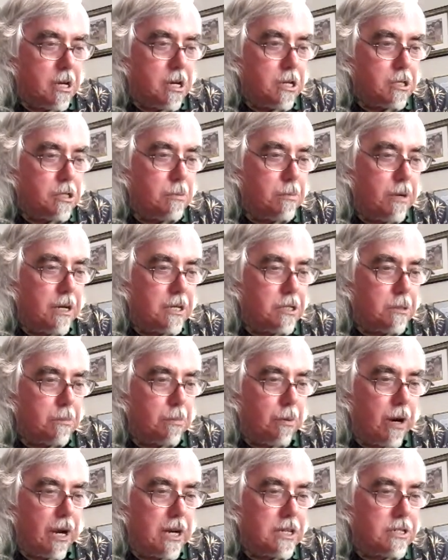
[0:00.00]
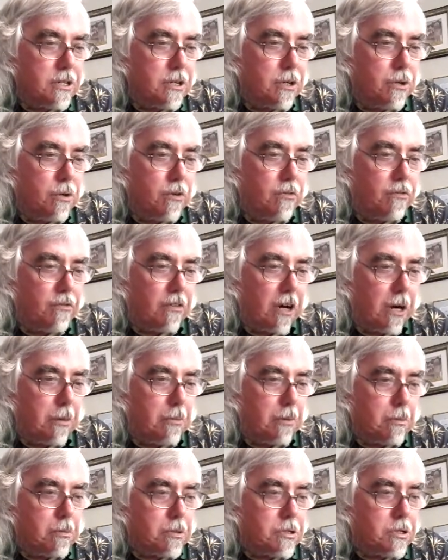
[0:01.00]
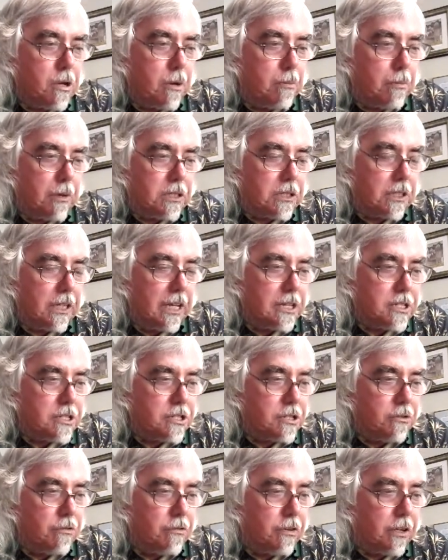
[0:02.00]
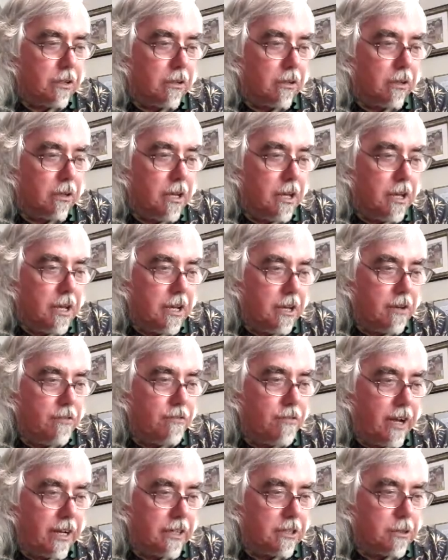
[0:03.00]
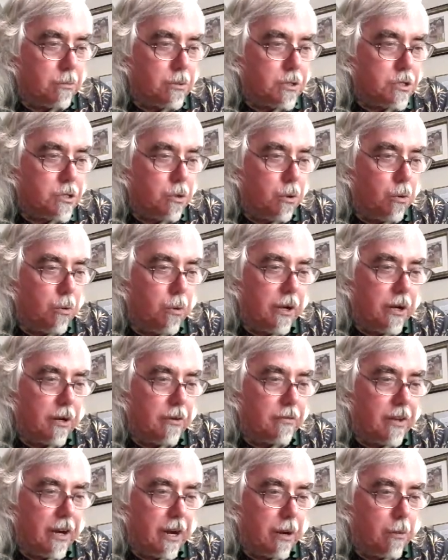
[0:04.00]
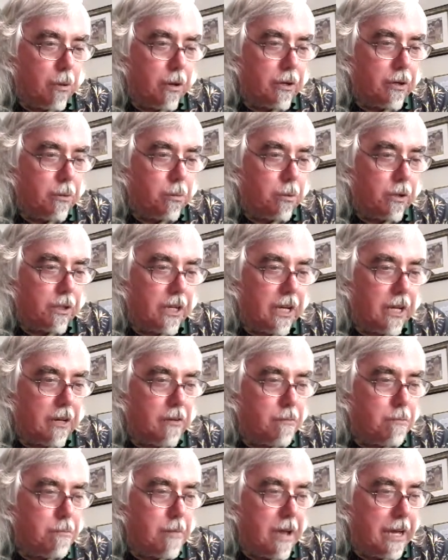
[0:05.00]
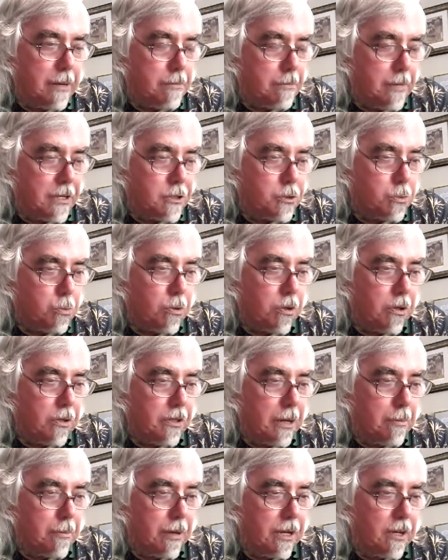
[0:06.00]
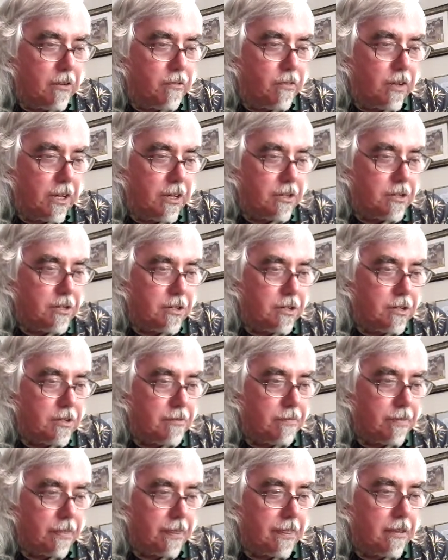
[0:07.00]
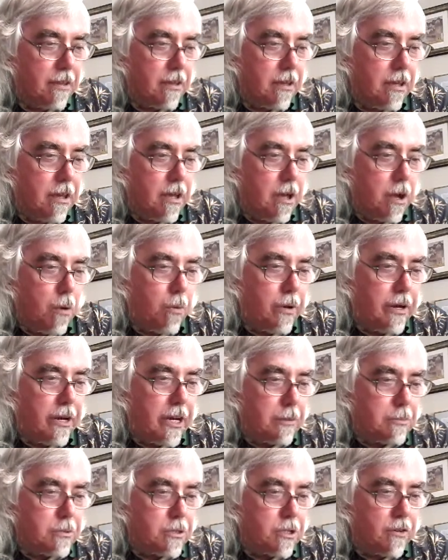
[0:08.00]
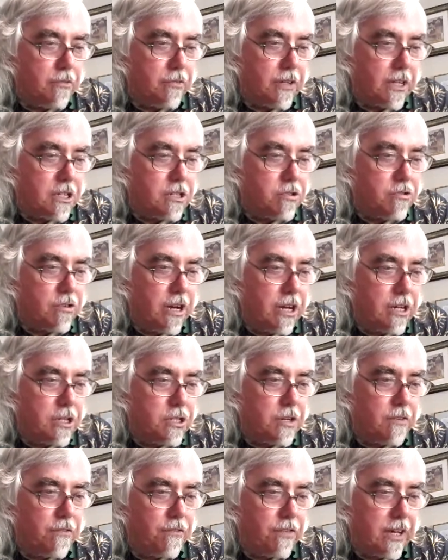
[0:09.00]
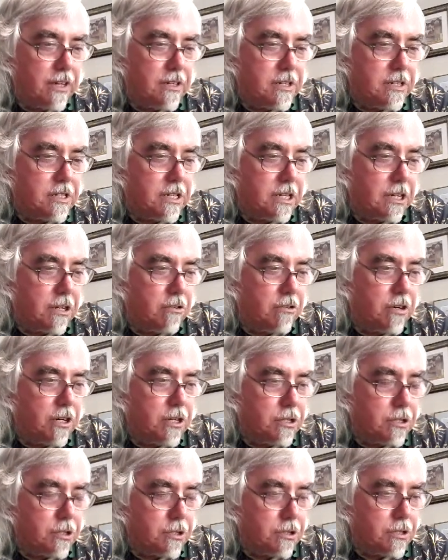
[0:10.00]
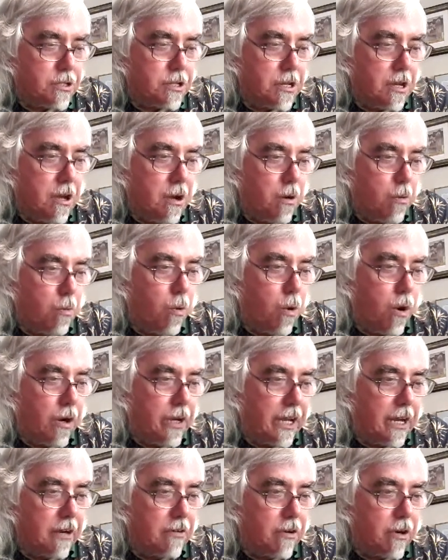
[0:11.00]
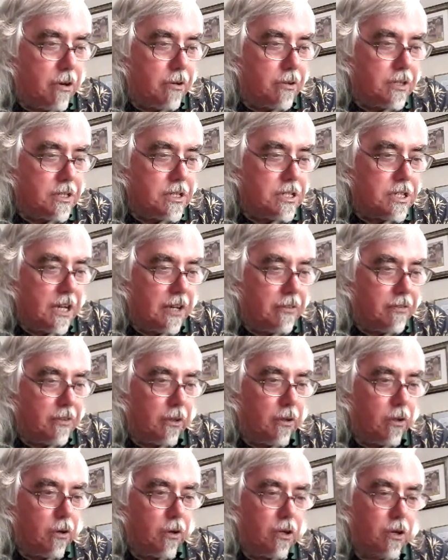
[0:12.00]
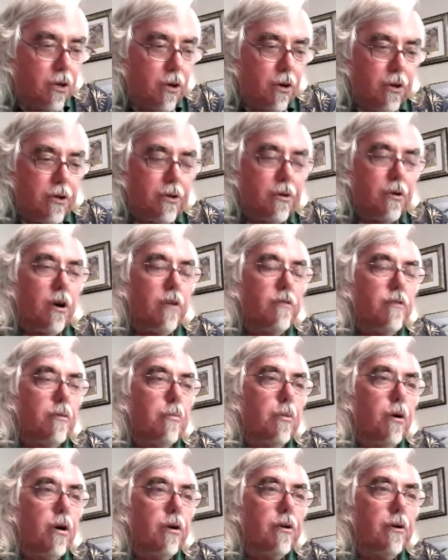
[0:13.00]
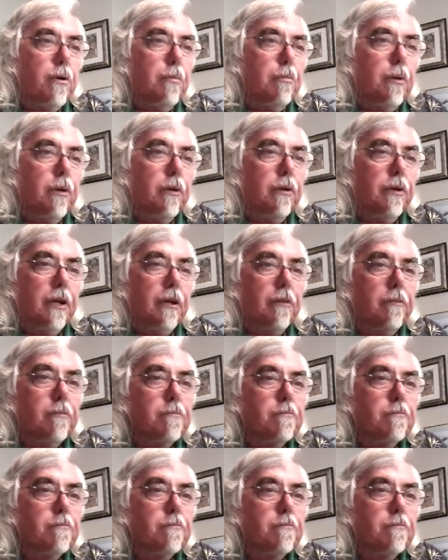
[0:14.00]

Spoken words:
To my surprise, the new environment was not much less surreal. In fact, it was so weird that I wondered what kind of madman's world I might have entered when I observed a strange fantasy creatures walking around inside the long corridor of a modern building.